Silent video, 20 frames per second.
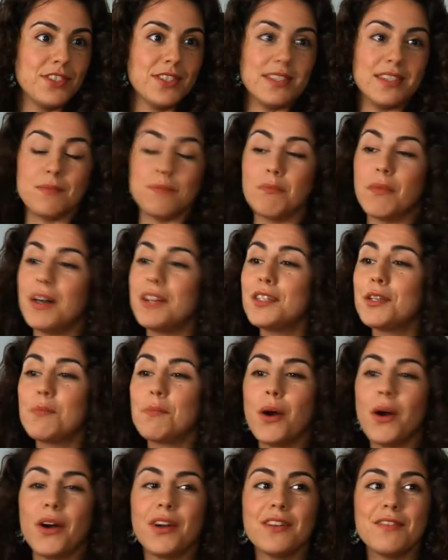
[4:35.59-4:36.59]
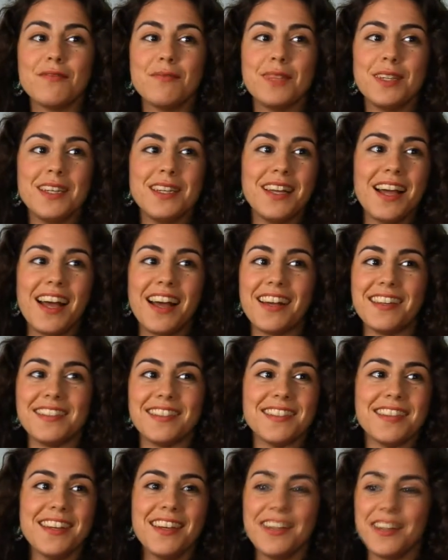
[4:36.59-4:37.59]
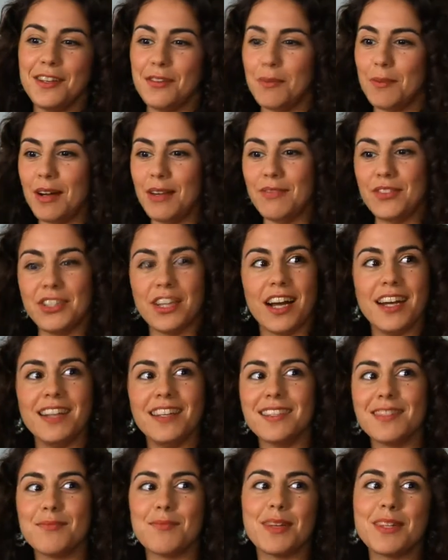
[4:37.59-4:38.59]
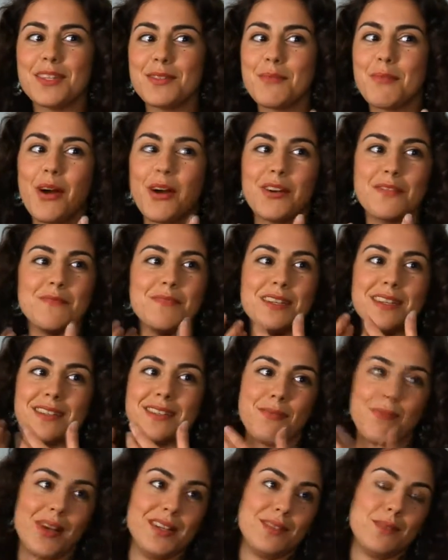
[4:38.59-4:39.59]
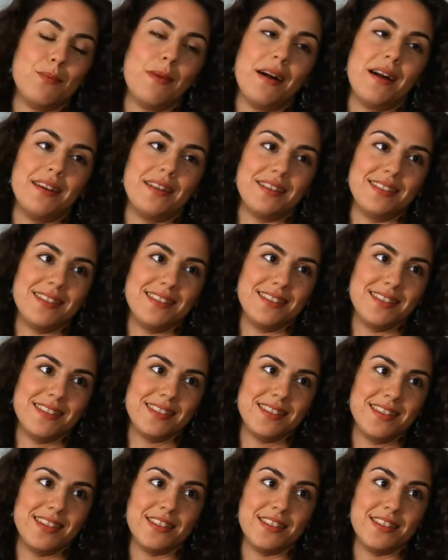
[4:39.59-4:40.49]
It's much a part of me as, my vagina is much a part of me as my smile is.